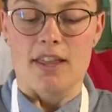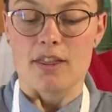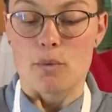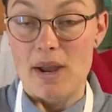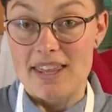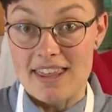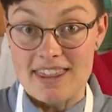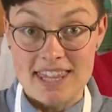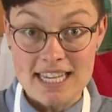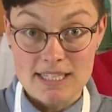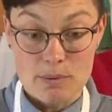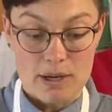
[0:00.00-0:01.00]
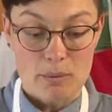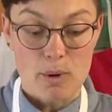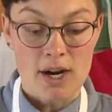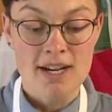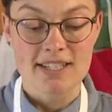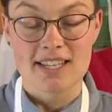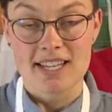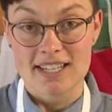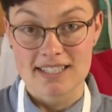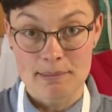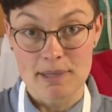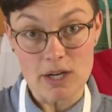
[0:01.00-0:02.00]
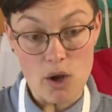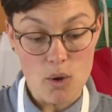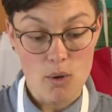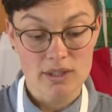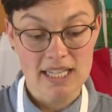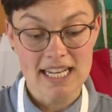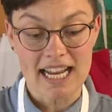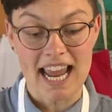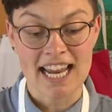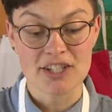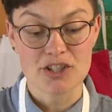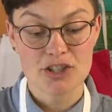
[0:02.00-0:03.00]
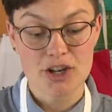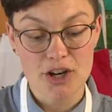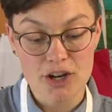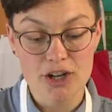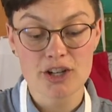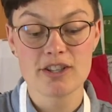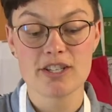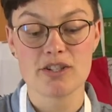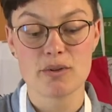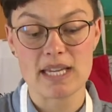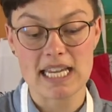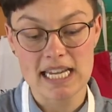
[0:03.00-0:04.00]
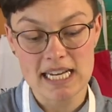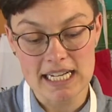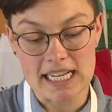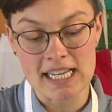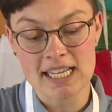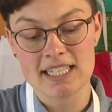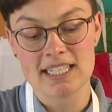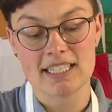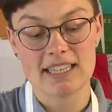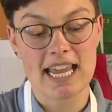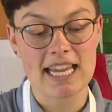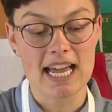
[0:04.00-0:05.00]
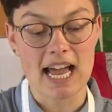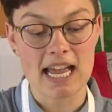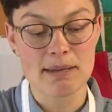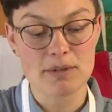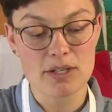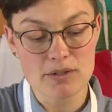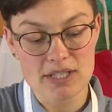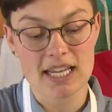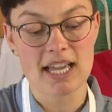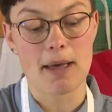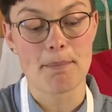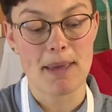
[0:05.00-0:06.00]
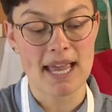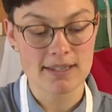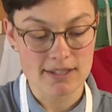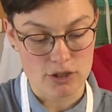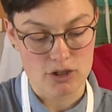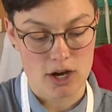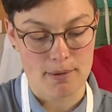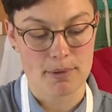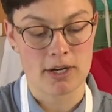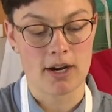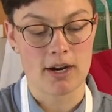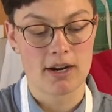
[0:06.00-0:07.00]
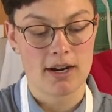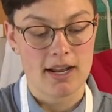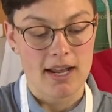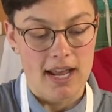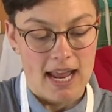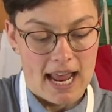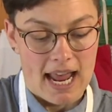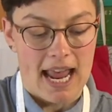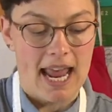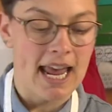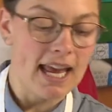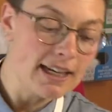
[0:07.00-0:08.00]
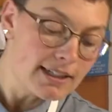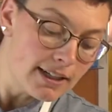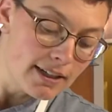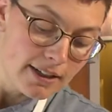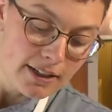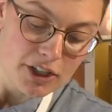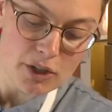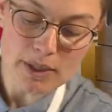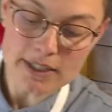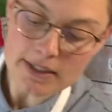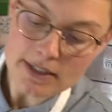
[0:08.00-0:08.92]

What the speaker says: The way that this one works is I'm going to hold it and turn the zucchini like I'm using a pencil sharpener. And you can